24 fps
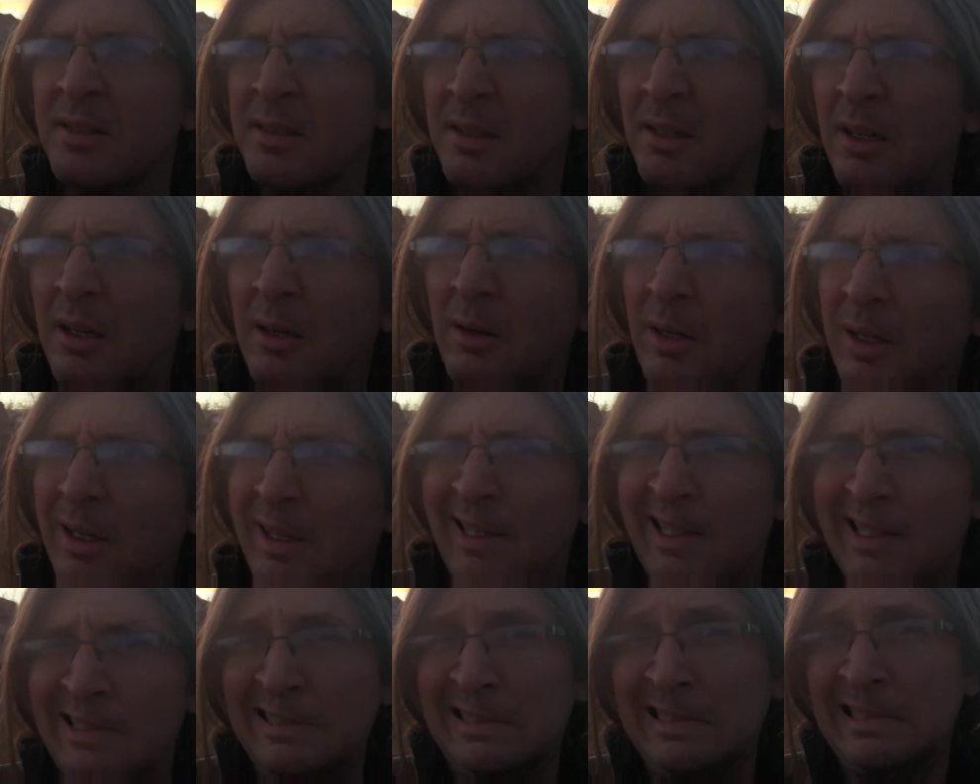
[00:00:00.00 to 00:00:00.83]
So,
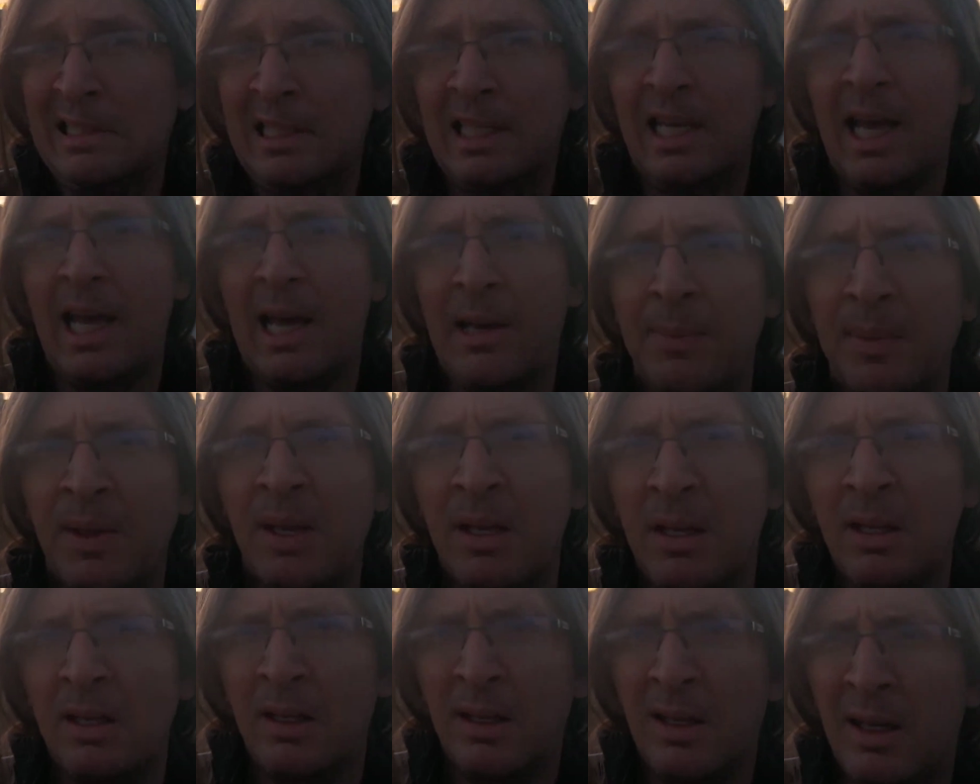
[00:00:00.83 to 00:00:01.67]
yeah.
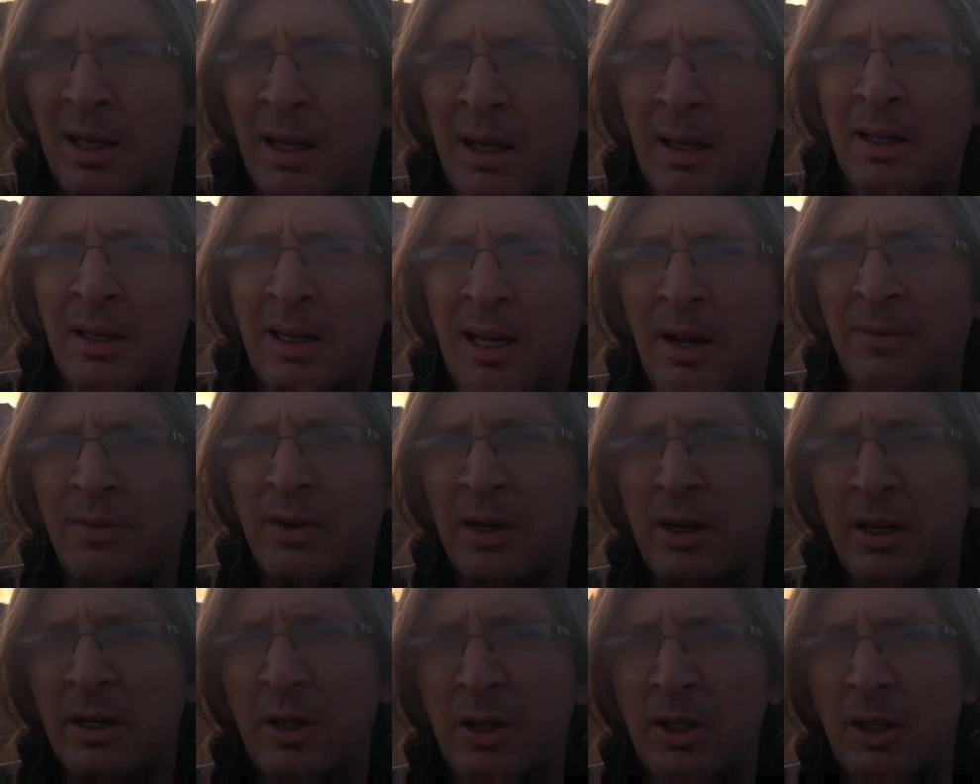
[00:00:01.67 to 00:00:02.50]
Kind of
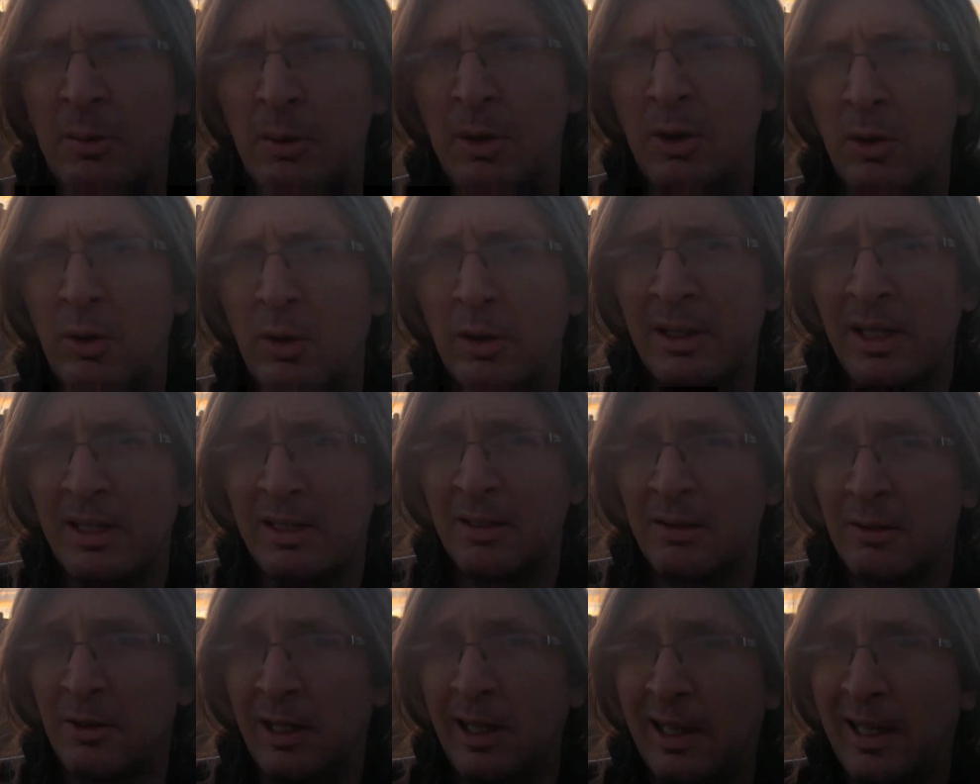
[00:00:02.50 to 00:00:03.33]
figure YouTube, Google
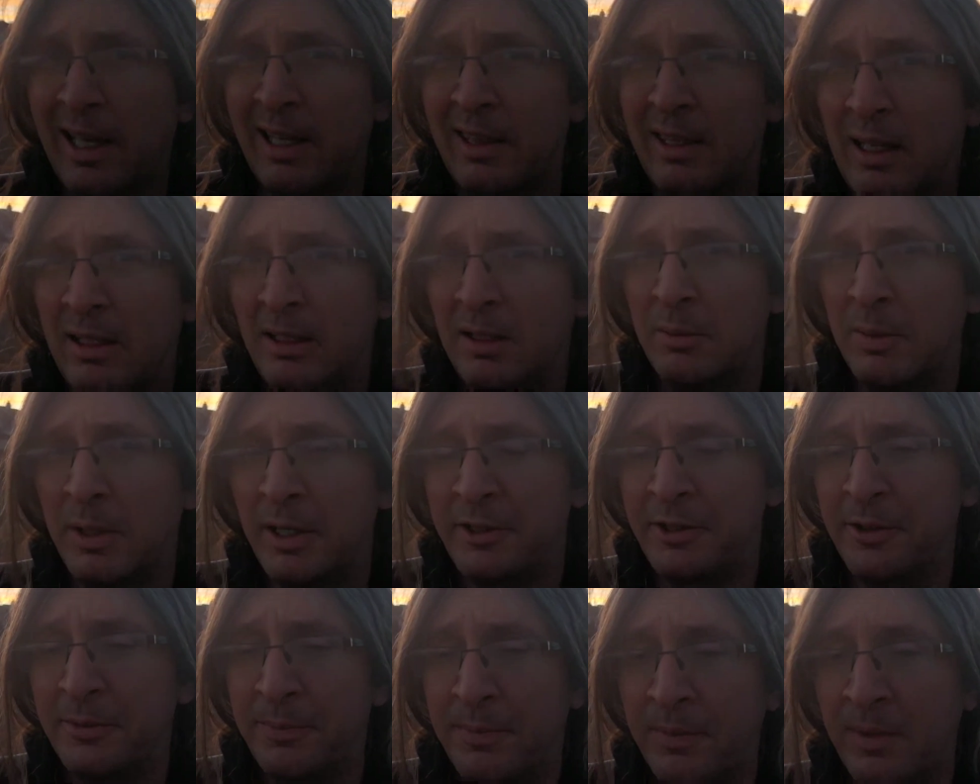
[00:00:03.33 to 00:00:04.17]
doesn't really like that too
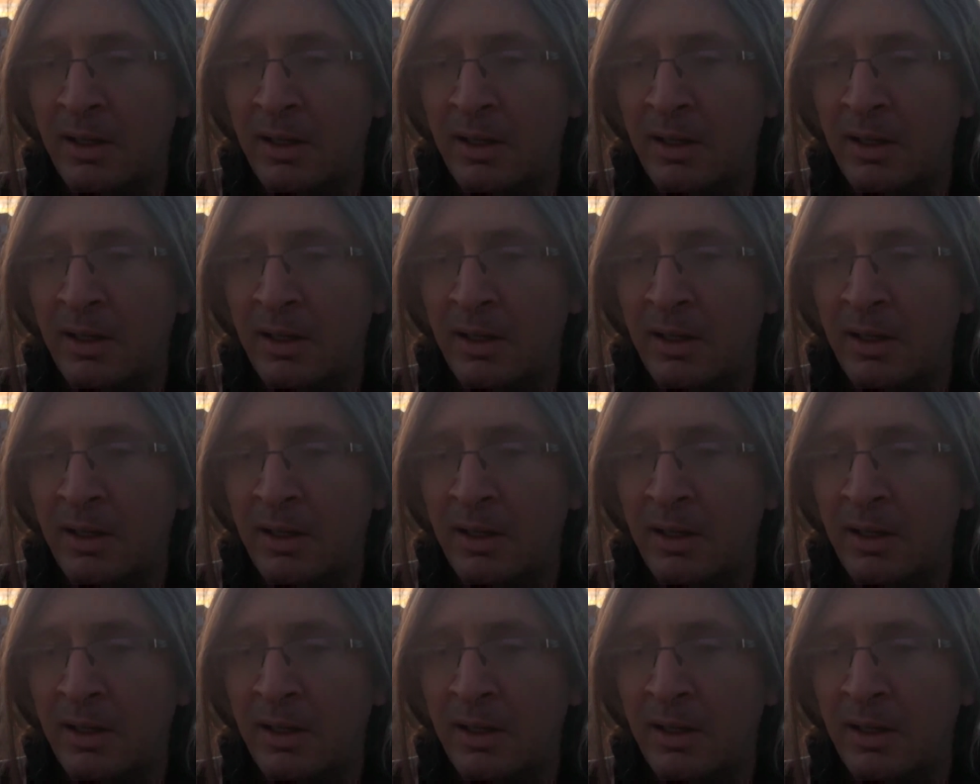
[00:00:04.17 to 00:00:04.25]
much.